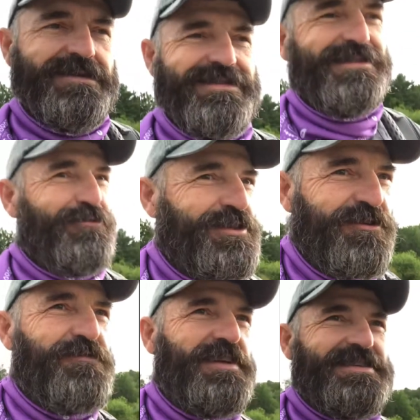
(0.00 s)
when they're
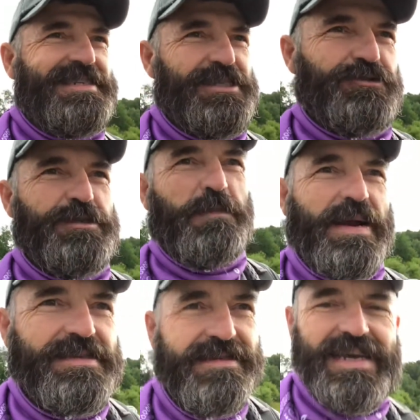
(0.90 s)
feeling
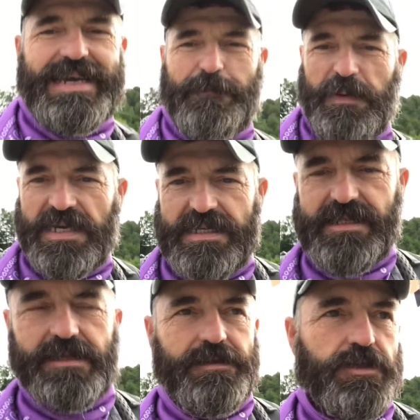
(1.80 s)
disrespected, they get
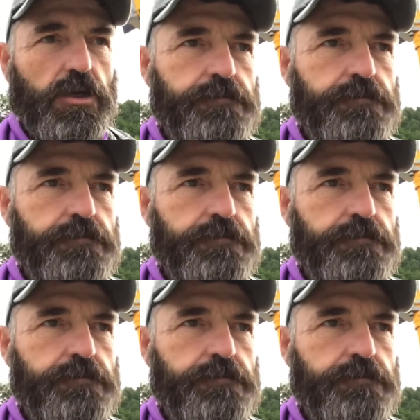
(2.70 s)
pissed. So